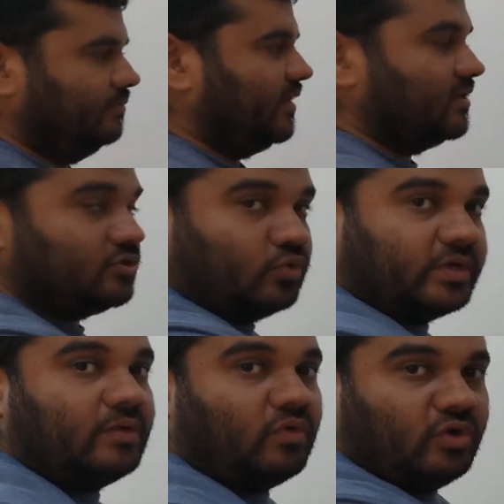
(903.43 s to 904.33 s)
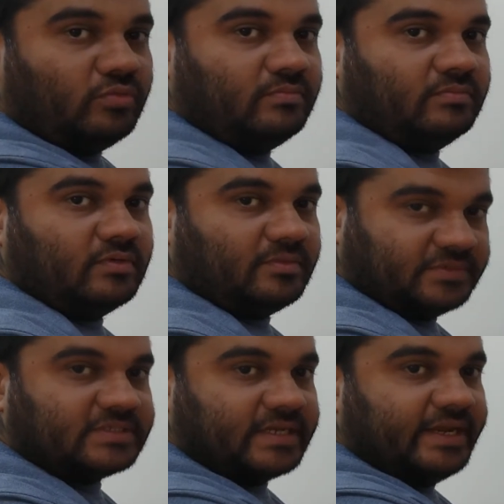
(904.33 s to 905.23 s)
because total volume of
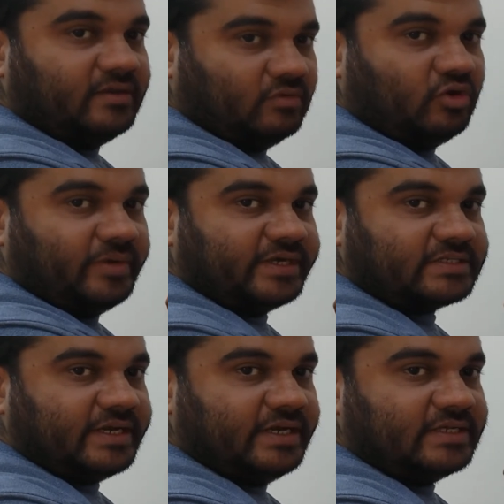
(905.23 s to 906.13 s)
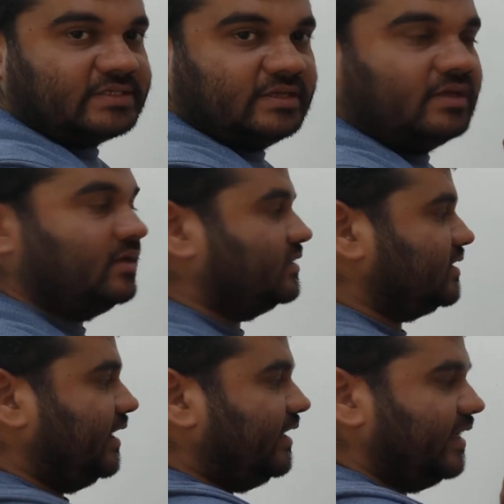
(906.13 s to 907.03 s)
strain, volumetric strain is
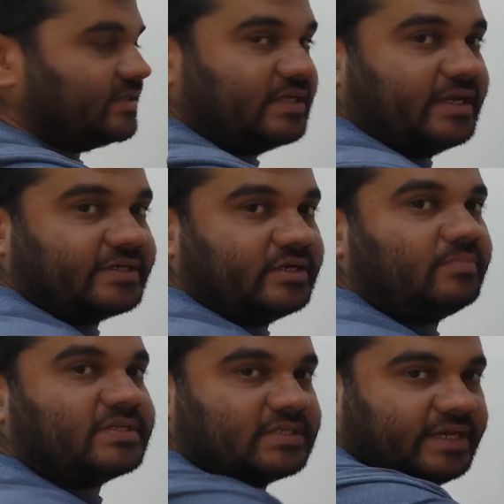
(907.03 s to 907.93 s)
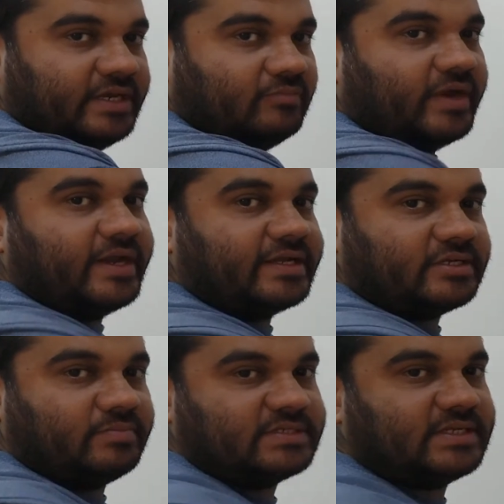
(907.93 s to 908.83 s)
strain in x direction plus strain in y
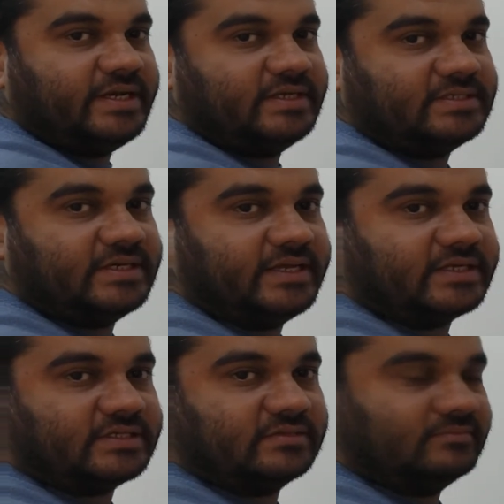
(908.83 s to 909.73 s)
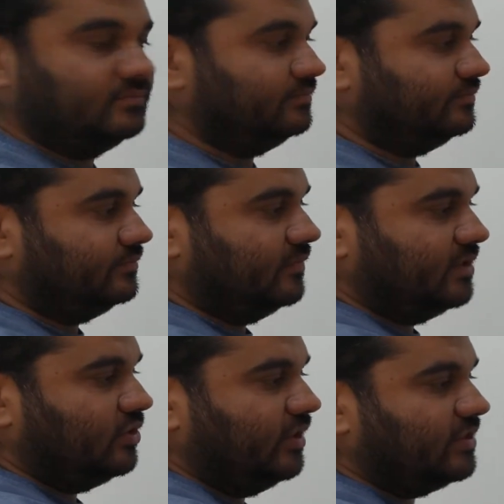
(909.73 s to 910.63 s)
direction plus strain in z direction.
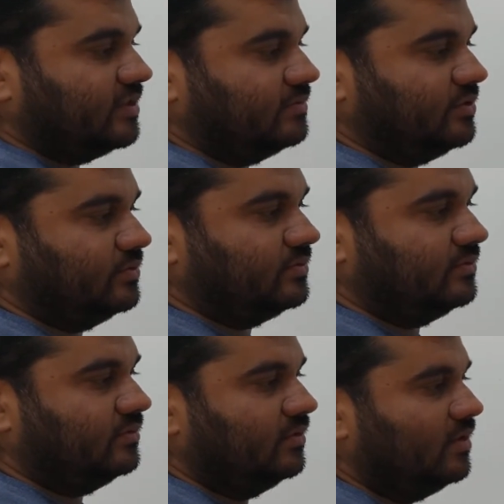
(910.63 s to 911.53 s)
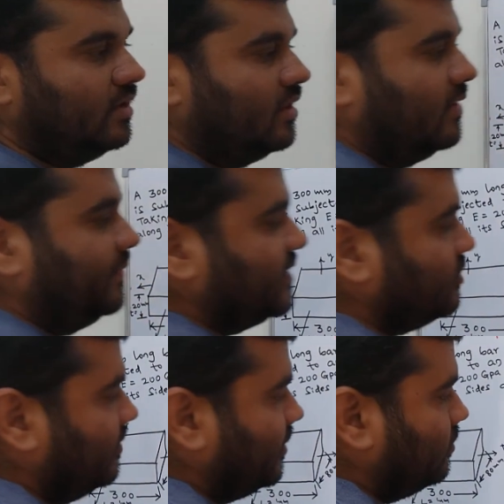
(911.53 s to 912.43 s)
This you need to substitute. This
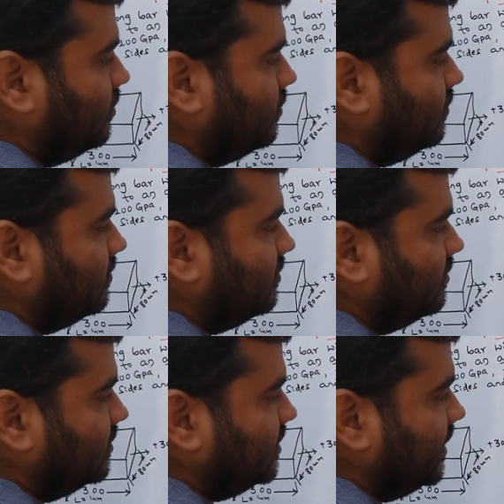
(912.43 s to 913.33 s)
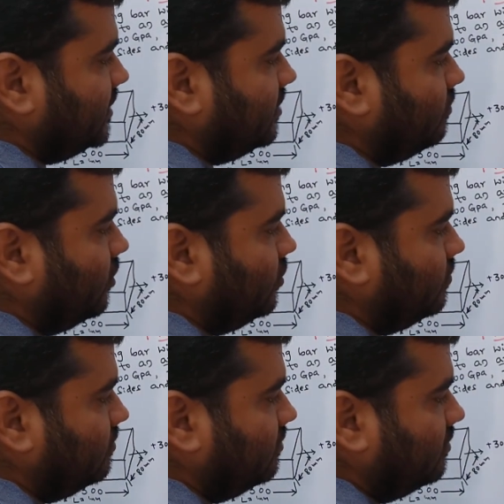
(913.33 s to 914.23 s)
will be equal to change in
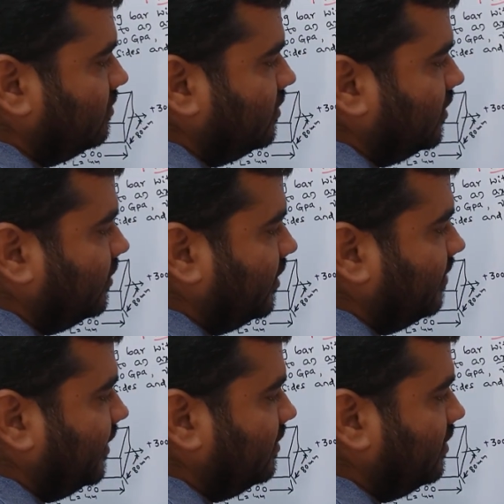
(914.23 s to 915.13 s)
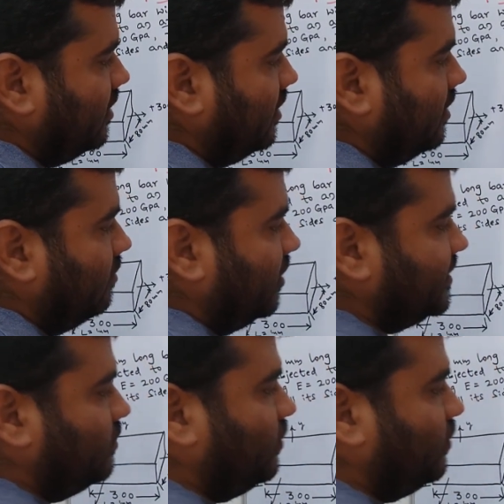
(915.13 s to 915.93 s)
volume divided by, what is the